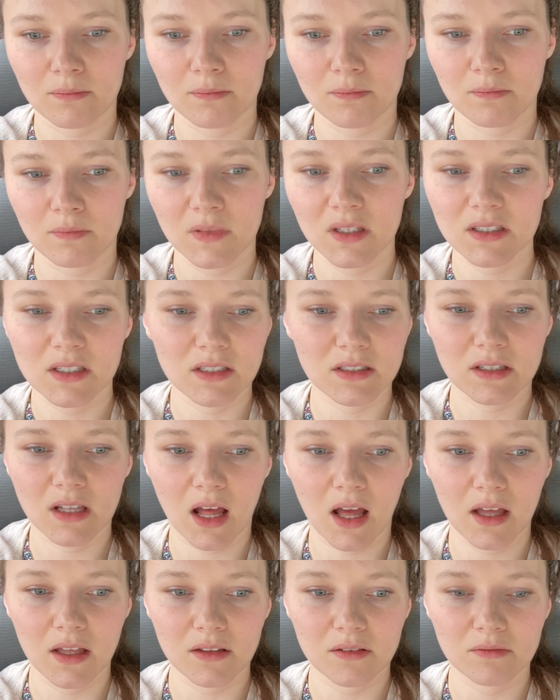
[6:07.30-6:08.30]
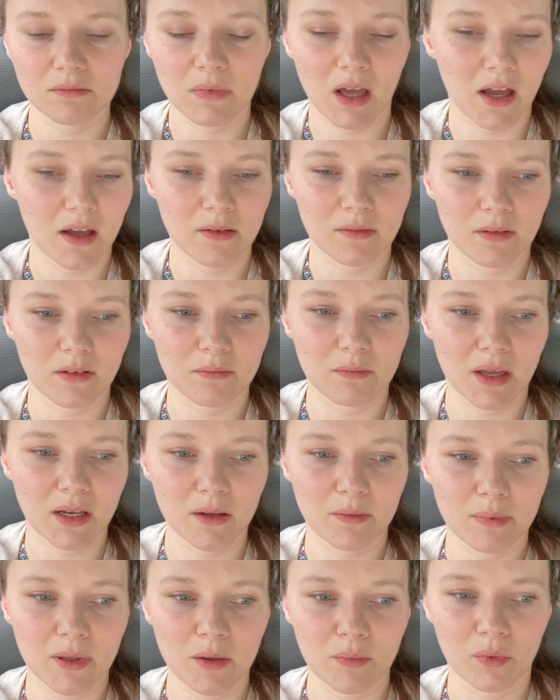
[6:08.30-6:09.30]
this is not,
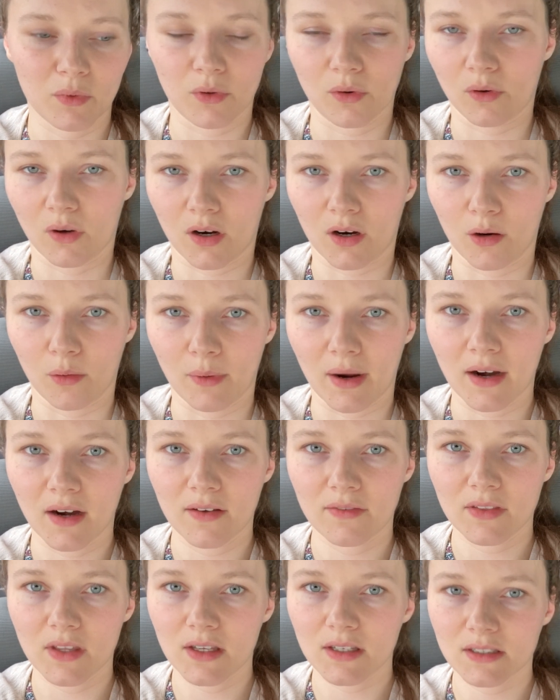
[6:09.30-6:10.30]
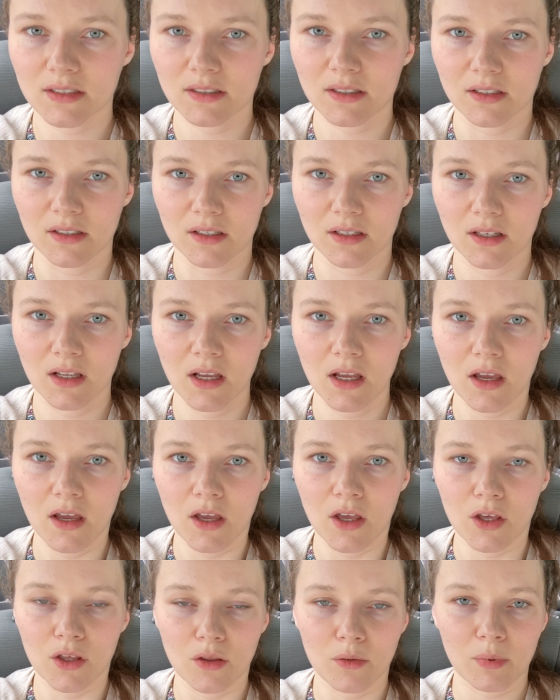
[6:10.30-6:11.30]
many people are aware of this, and
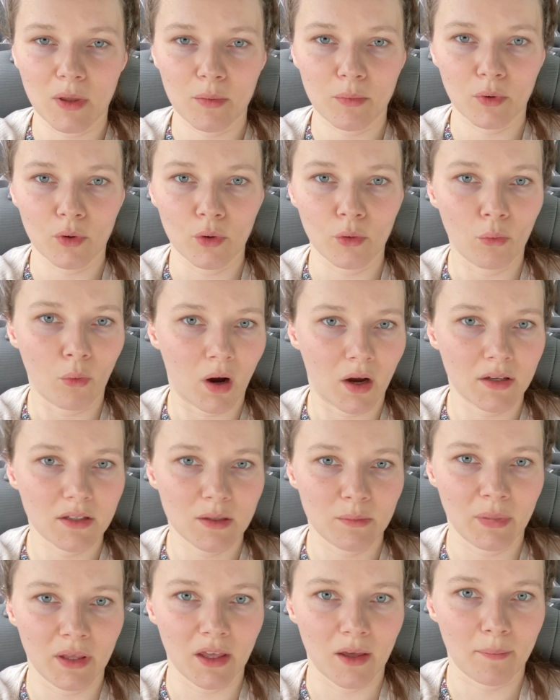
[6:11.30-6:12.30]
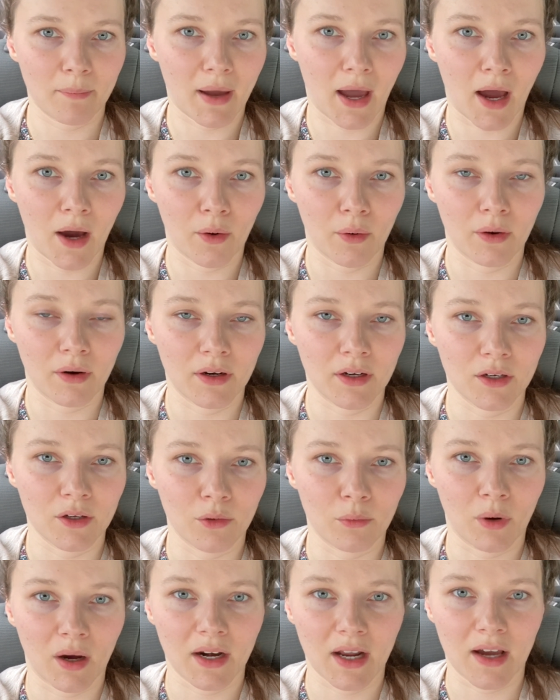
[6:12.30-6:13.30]
the people who want to be in power and who
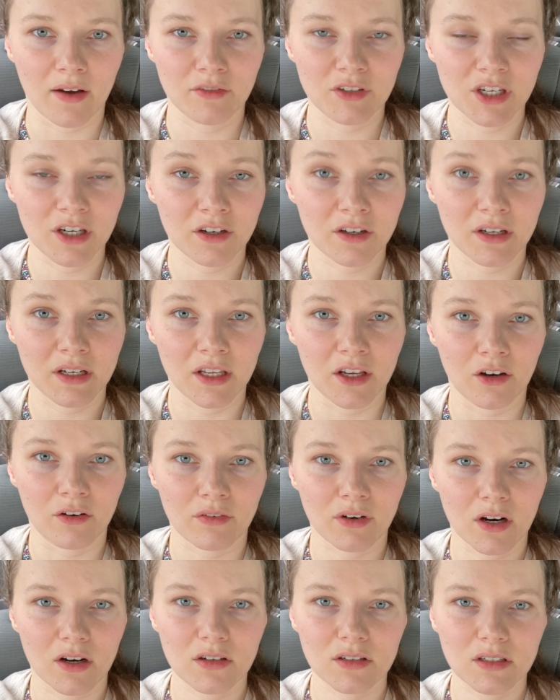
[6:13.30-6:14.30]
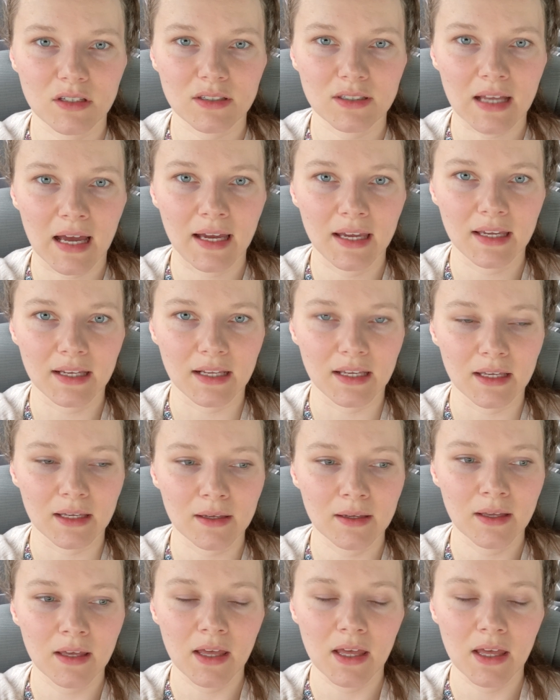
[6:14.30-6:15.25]
want to have tyranny over our society,